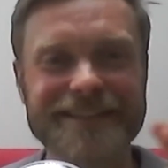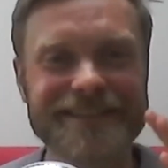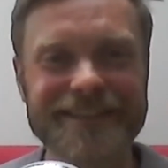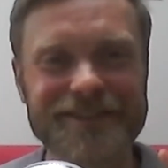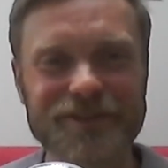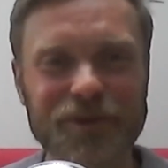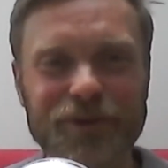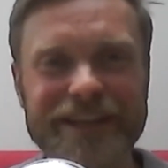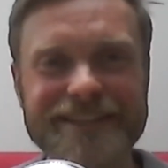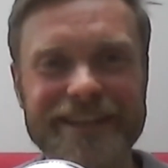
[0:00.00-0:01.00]
There's no
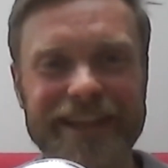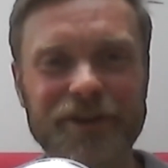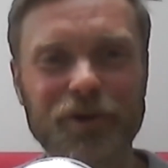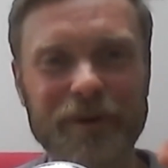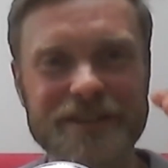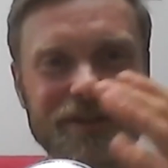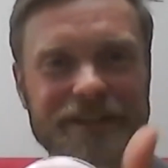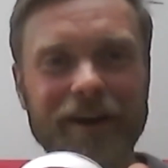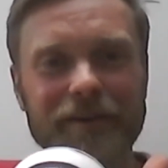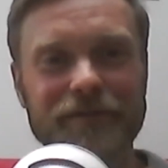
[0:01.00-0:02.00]
clicks in that. Nobody's going to
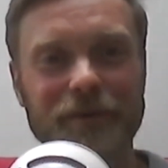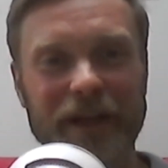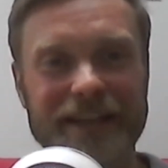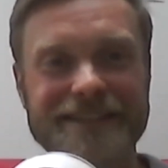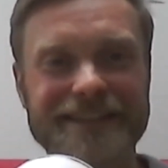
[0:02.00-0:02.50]
die from that.